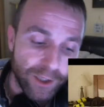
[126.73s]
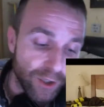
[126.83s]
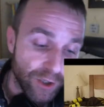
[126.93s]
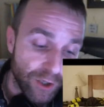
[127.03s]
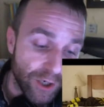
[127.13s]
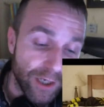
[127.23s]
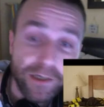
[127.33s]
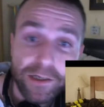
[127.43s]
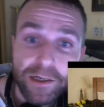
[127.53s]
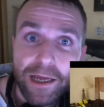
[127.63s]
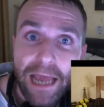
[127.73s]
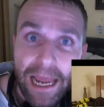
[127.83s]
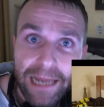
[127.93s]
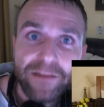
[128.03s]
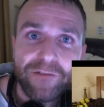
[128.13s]
You're gonna
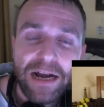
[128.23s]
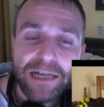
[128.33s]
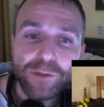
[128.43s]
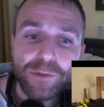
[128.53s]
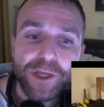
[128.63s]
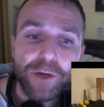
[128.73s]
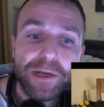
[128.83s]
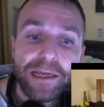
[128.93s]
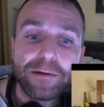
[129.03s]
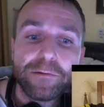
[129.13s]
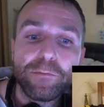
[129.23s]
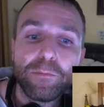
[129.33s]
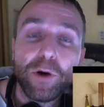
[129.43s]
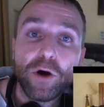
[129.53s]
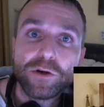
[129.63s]
hate the fact you were doing it,
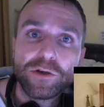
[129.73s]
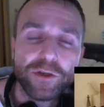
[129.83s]
but